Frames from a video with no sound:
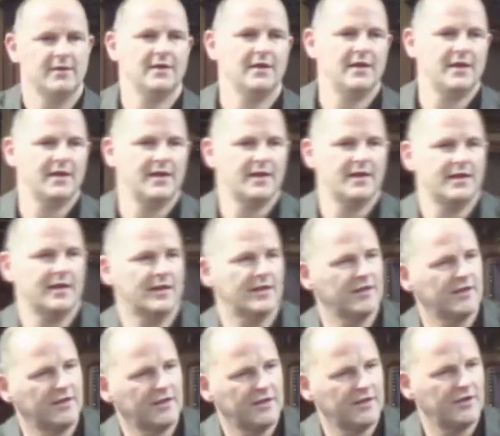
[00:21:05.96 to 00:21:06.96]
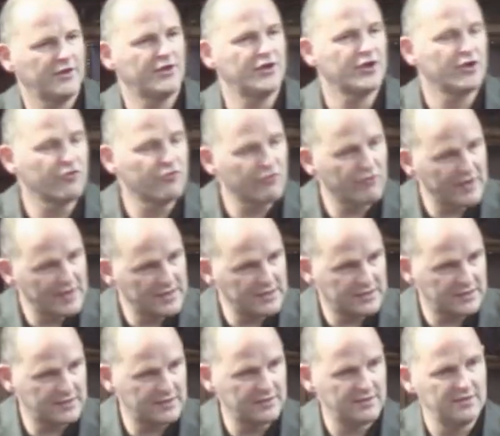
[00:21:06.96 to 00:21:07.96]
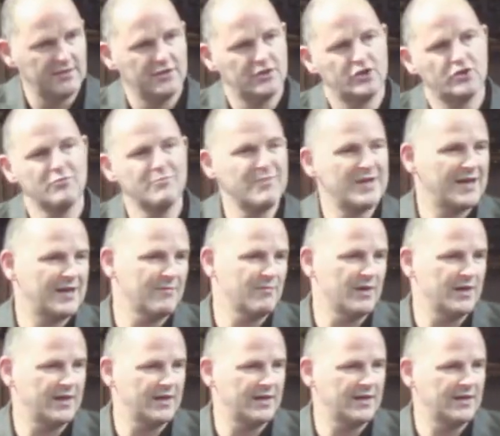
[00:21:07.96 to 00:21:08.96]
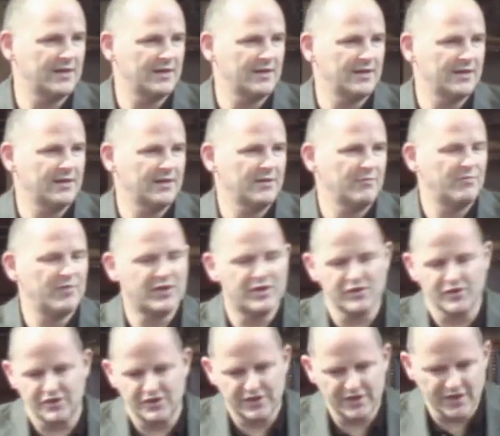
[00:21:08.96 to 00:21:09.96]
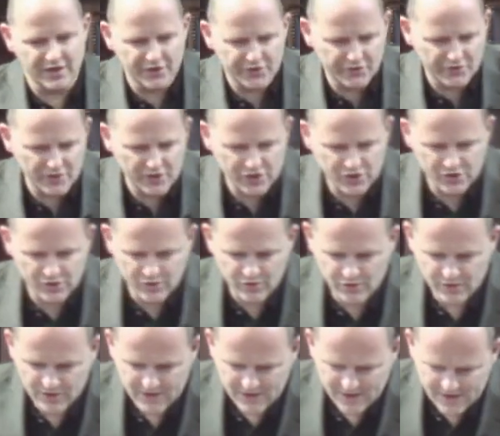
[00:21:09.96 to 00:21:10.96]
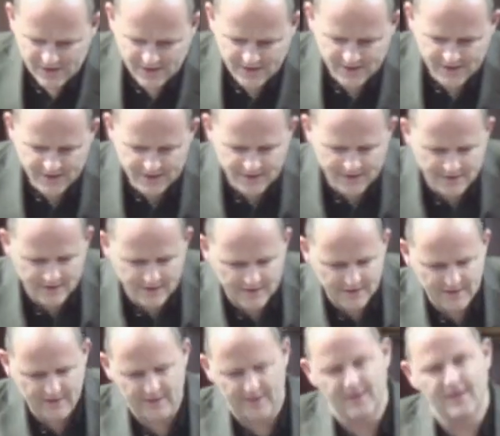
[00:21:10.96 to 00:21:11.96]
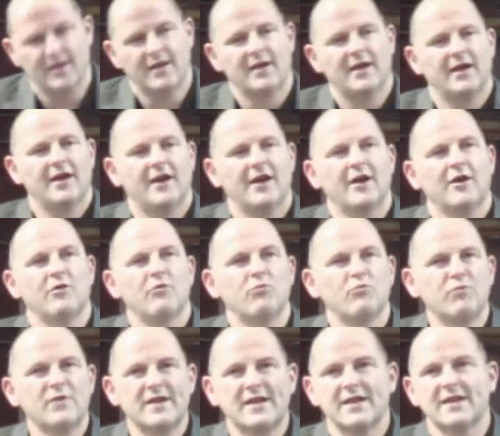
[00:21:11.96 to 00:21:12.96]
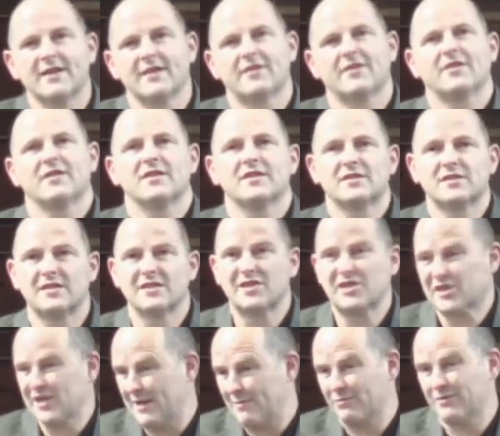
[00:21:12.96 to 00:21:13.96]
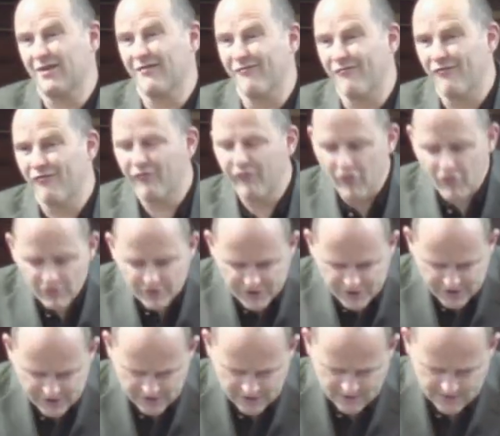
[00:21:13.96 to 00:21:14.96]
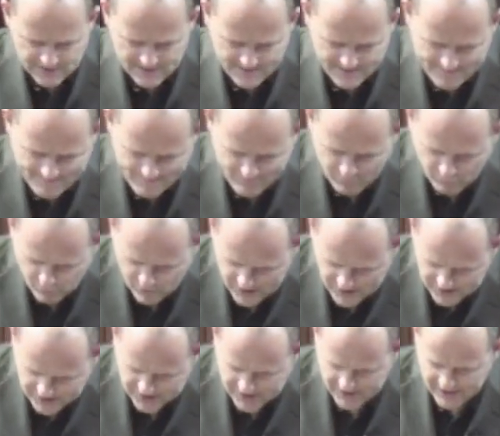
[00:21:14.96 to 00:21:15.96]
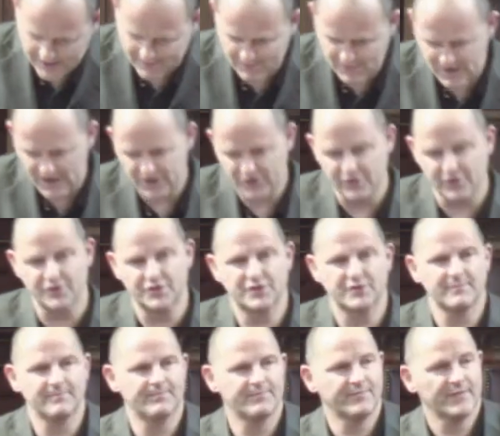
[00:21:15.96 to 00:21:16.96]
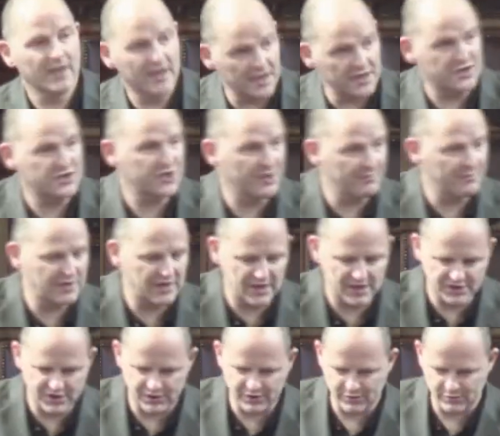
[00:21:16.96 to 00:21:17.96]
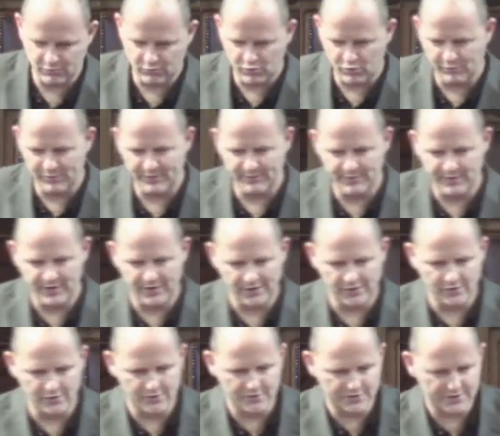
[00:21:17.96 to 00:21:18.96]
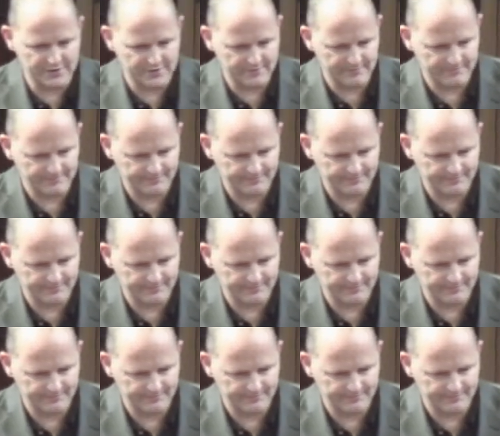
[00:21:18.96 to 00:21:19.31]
their right to make money because they are doing so in a way that is deceptive. False weights and measures, in some cases, will be being used.